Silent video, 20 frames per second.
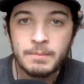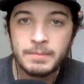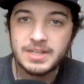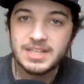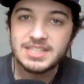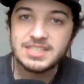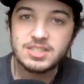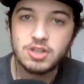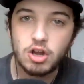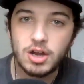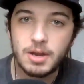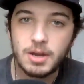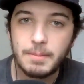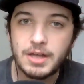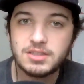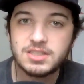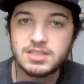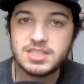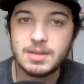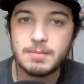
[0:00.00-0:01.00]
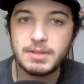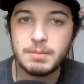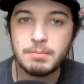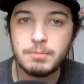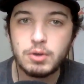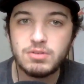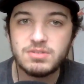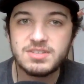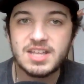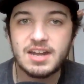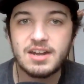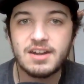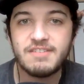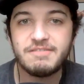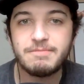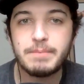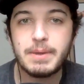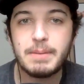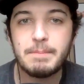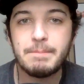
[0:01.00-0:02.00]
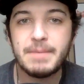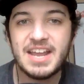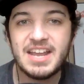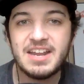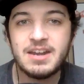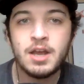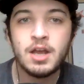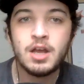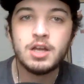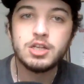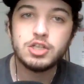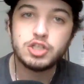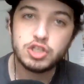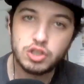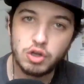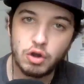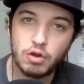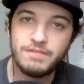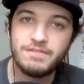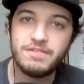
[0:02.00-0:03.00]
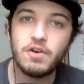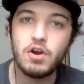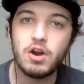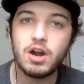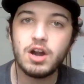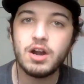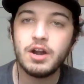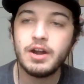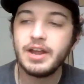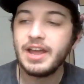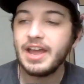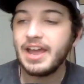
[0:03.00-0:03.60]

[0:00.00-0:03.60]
let's talk about some of the moves that have been made so far.